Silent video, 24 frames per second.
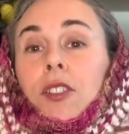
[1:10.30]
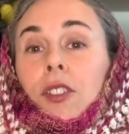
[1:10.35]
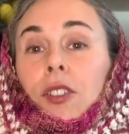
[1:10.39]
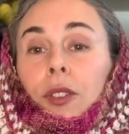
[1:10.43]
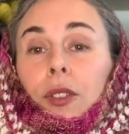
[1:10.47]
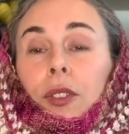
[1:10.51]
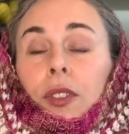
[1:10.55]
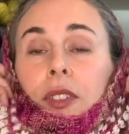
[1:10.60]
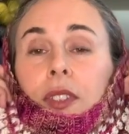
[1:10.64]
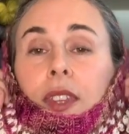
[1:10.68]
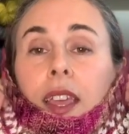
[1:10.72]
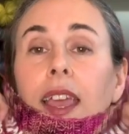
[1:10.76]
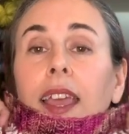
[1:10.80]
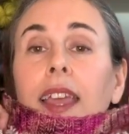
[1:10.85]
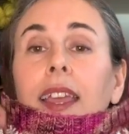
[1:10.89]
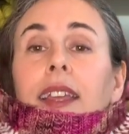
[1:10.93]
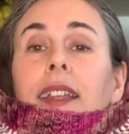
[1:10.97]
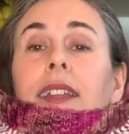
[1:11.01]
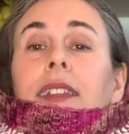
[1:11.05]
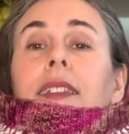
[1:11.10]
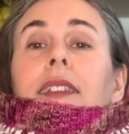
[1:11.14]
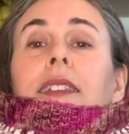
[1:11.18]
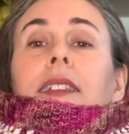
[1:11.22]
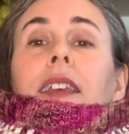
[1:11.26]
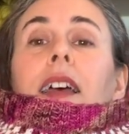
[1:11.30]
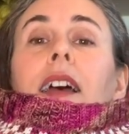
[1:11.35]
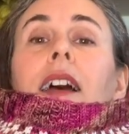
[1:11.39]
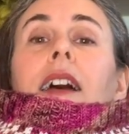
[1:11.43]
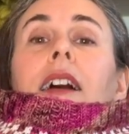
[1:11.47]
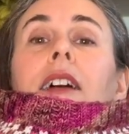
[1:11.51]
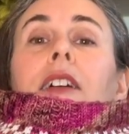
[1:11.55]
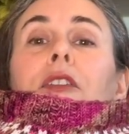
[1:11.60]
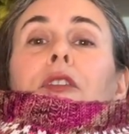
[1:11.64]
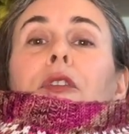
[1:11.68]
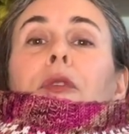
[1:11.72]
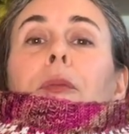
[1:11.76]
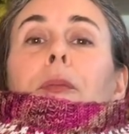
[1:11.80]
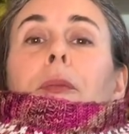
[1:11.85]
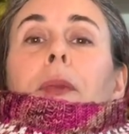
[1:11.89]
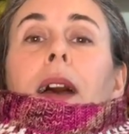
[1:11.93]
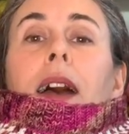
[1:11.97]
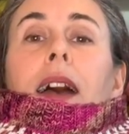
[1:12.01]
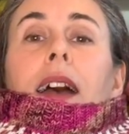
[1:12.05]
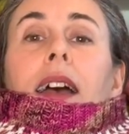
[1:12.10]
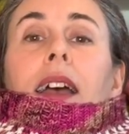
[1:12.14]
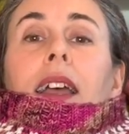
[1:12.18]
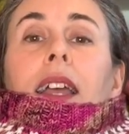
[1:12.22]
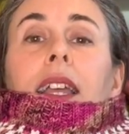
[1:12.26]
two skeins of
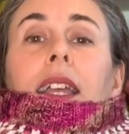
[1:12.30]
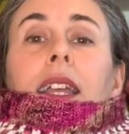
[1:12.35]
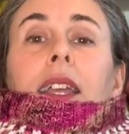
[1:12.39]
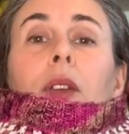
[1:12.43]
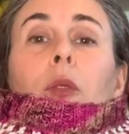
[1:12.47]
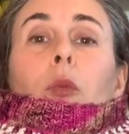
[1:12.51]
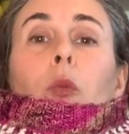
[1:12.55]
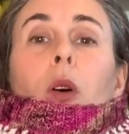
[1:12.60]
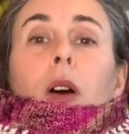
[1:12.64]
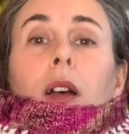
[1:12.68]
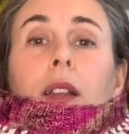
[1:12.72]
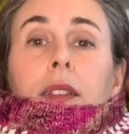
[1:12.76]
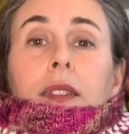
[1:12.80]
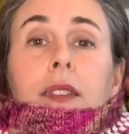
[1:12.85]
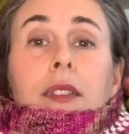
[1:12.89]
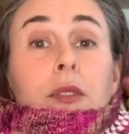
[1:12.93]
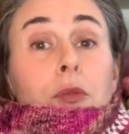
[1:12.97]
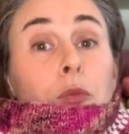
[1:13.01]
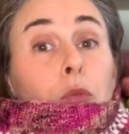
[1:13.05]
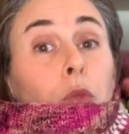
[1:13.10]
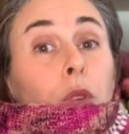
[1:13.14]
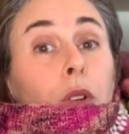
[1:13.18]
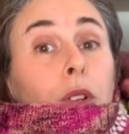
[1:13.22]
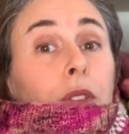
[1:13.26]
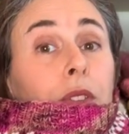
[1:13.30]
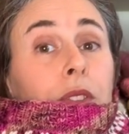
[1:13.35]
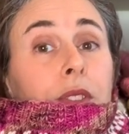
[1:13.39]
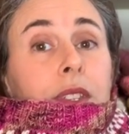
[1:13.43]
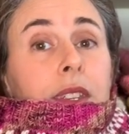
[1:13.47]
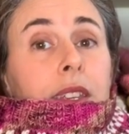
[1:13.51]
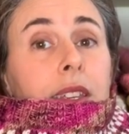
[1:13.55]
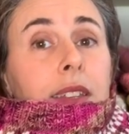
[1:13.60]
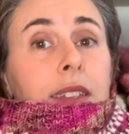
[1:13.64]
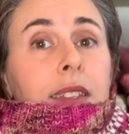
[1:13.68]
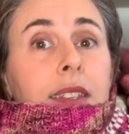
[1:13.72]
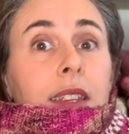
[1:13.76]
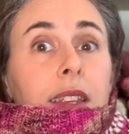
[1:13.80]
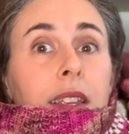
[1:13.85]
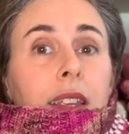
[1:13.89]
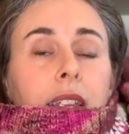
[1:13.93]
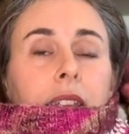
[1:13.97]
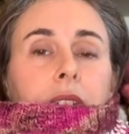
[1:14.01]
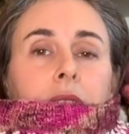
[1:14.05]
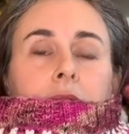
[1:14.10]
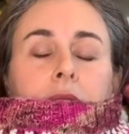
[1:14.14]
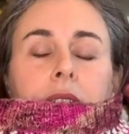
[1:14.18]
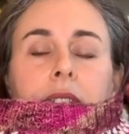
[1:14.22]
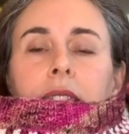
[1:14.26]
my Wanton Worsted.
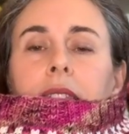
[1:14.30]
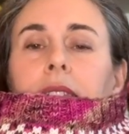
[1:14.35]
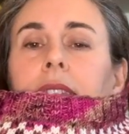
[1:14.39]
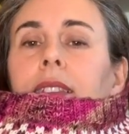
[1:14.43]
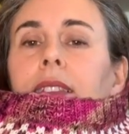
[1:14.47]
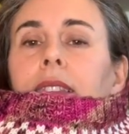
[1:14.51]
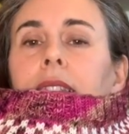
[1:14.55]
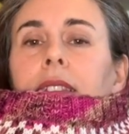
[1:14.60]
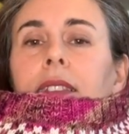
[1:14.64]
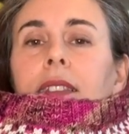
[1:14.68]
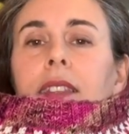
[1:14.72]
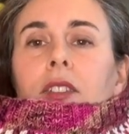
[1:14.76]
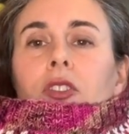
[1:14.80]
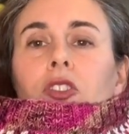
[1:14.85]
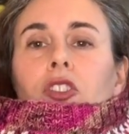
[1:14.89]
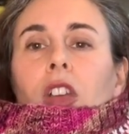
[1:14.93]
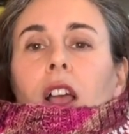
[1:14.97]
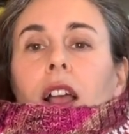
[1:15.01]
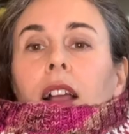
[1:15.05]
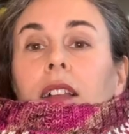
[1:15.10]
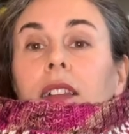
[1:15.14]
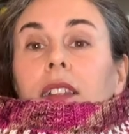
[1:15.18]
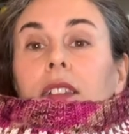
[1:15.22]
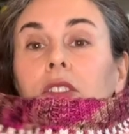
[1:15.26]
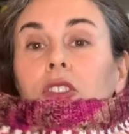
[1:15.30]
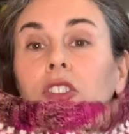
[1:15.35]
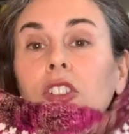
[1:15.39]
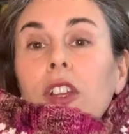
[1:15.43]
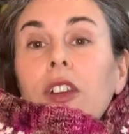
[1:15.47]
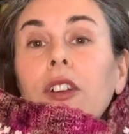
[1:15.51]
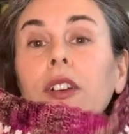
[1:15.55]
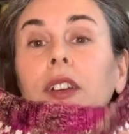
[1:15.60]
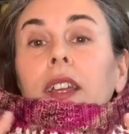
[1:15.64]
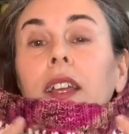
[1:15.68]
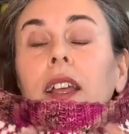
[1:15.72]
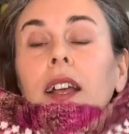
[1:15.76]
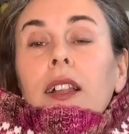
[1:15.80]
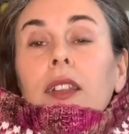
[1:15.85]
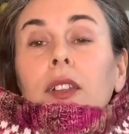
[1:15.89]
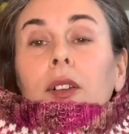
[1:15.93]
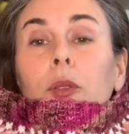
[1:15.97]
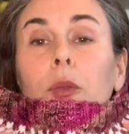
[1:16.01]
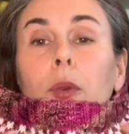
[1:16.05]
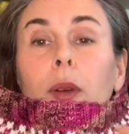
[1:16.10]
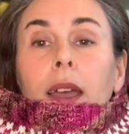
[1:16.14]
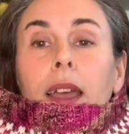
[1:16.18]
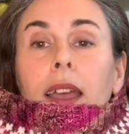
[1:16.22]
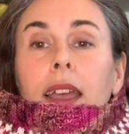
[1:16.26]
This is the chocolate cherry
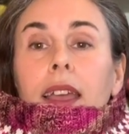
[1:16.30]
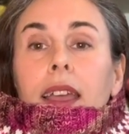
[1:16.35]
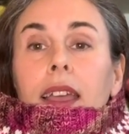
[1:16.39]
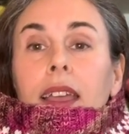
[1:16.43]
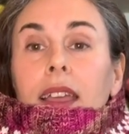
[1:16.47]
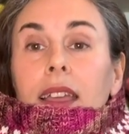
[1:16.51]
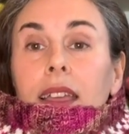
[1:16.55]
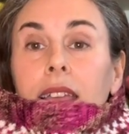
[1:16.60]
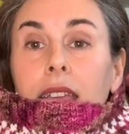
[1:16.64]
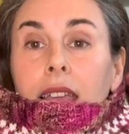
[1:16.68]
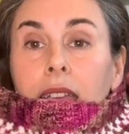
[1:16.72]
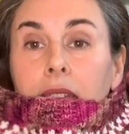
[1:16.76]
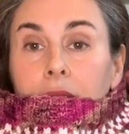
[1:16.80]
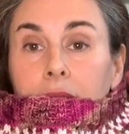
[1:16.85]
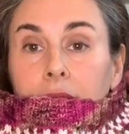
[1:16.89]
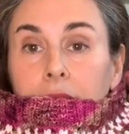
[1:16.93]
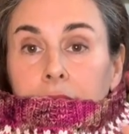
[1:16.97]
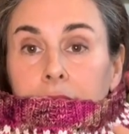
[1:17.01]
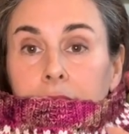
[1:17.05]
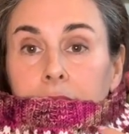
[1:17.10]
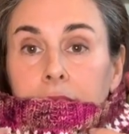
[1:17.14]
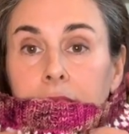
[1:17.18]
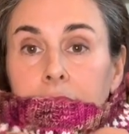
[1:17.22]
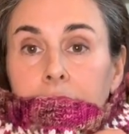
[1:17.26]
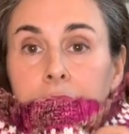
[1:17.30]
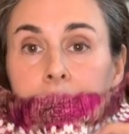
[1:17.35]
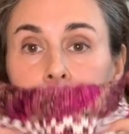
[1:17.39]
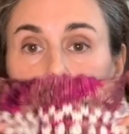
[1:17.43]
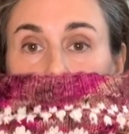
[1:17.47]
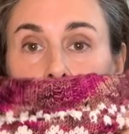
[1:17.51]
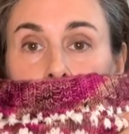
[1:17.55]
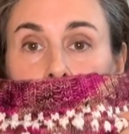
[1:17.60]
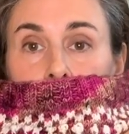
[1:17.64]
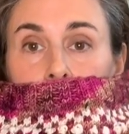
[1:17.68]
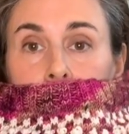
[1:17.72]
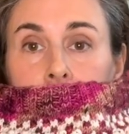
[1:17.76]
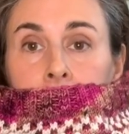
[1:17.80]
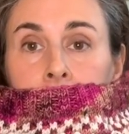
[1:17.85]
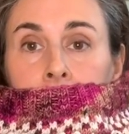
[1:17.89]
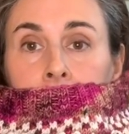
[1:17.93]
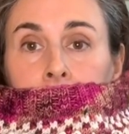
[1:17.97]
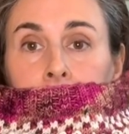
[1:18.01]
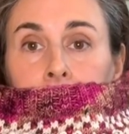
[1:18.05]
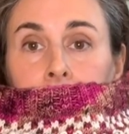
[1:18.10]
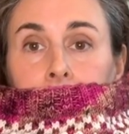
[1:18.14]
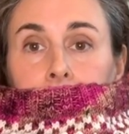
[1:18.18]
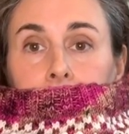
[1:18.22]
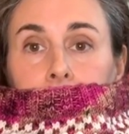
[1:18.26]
colorway and the
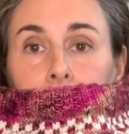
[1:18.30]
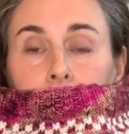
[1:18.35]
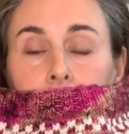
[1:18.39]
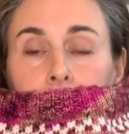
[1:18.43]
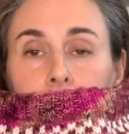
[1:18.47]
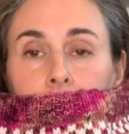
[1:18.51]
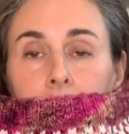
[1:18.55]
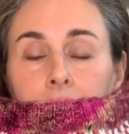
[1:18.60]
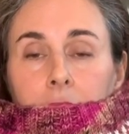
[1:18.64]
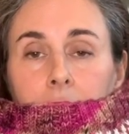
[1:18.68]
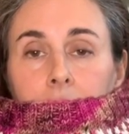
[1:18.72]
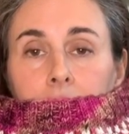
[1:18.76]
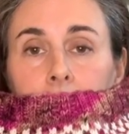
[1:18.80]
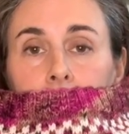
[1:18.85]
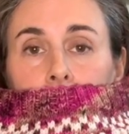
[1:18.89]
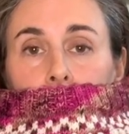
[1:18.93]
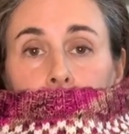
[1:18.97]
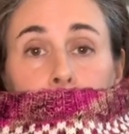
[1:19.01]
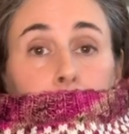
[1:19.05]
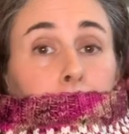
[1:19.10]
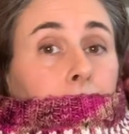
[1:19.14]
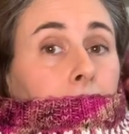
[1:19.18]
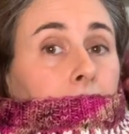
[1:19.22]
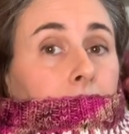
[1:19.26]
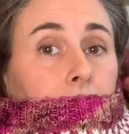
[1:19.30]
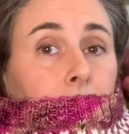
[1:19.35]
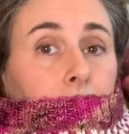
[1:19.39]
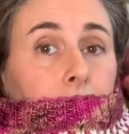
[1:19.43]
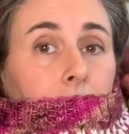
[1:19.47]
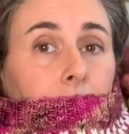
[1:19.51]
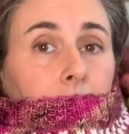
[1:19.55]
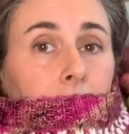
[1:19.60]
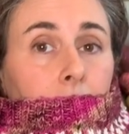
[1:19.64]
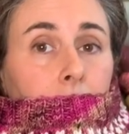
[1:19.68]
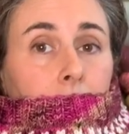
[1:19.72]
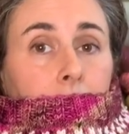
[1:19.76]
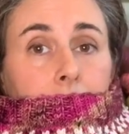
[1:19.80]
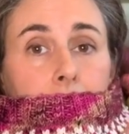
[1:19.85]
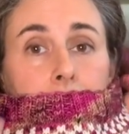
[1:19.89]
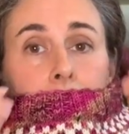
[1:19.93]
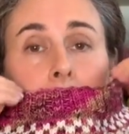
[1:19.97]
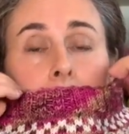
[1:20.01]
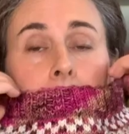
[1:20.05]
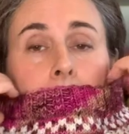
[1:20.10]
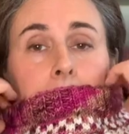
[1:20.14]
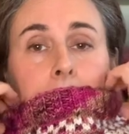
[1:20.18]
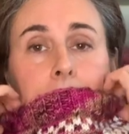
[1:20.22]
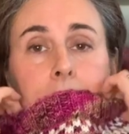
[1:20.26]
uh, cream color colorway.
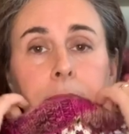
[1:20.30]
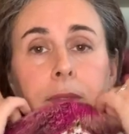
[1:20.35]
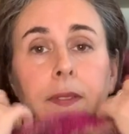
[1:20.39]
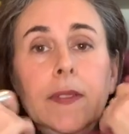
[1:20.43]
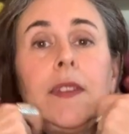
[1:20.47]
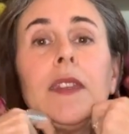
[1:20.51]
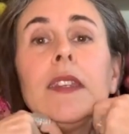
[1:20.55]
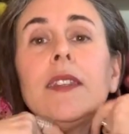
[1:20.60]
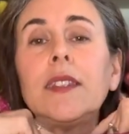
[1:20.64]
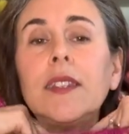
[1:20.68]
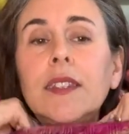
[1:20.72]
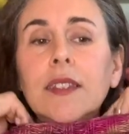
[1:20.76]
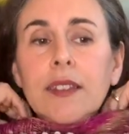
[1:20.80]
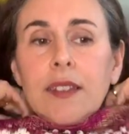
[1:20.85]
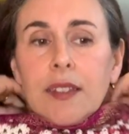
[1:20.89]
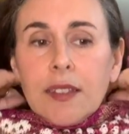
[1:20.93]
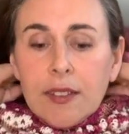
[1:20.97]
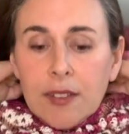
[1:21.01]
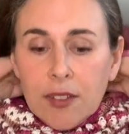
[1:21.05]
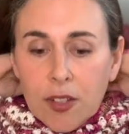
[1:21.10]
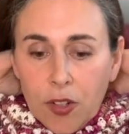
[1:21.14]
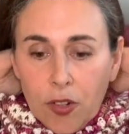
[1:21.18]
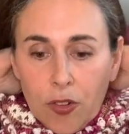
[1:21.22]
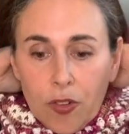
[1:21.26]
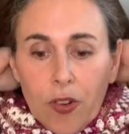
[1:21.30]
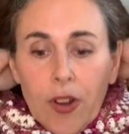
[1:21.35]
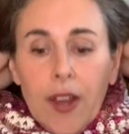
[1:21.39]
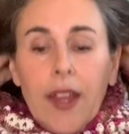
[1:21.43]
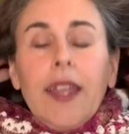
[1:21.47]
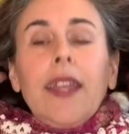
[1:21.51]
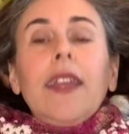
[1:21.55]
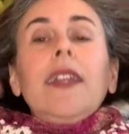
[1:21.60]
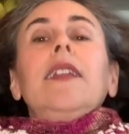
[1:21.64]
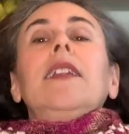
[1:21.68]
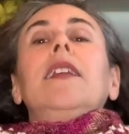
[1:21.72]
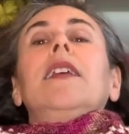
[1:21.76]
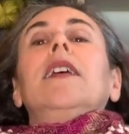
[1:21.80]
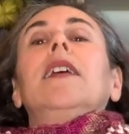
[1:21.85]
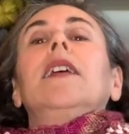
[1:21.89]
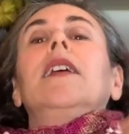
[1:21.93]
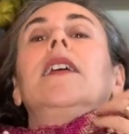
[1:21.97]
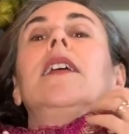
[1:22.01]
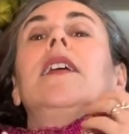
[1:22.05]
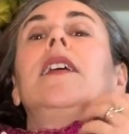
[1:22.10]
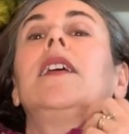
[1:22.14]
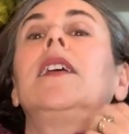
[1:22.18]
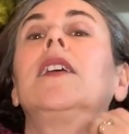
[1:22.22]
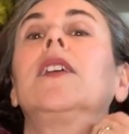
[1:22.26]
And this is just a great,
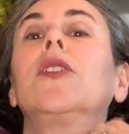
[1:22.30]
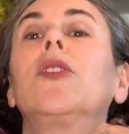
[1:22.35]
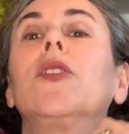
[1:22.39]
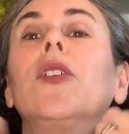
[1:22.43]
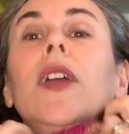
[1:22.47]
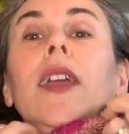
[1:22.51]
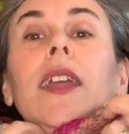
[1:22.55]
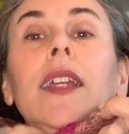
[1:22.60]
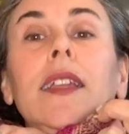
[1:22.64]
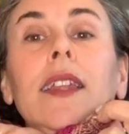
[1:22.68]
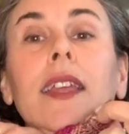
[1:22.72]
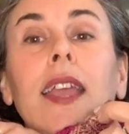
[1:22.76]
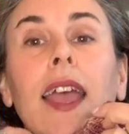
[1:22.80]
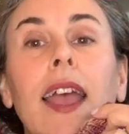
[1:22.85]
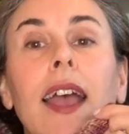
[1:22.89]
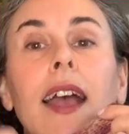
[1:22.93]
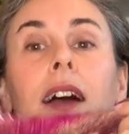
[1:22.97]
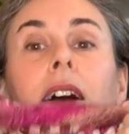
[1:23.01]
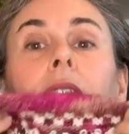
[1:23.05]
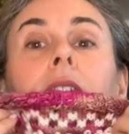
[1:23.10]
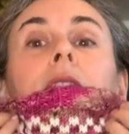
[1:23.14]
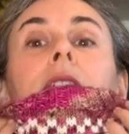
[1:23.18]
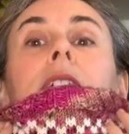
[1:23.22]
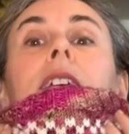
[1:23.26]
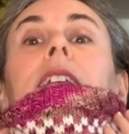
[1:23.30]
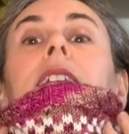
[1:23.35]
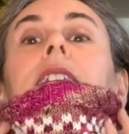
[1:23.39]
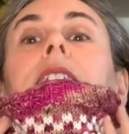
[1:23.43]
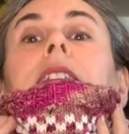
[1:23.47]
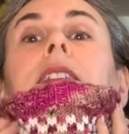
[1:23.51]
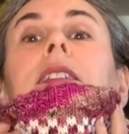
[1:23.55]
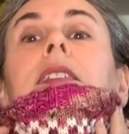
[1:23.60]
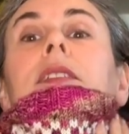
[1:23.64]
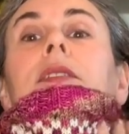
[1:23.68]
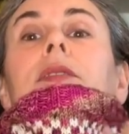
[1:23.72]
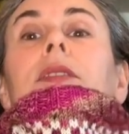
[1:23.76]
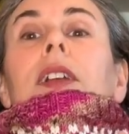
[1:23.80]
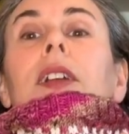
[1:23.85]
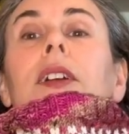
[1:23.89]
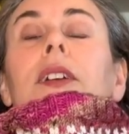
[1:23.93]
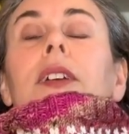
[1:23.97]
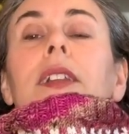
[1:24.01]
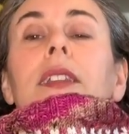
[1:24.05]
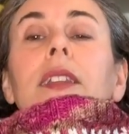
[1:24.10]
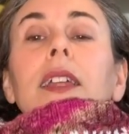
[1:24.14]
great cowl. It's very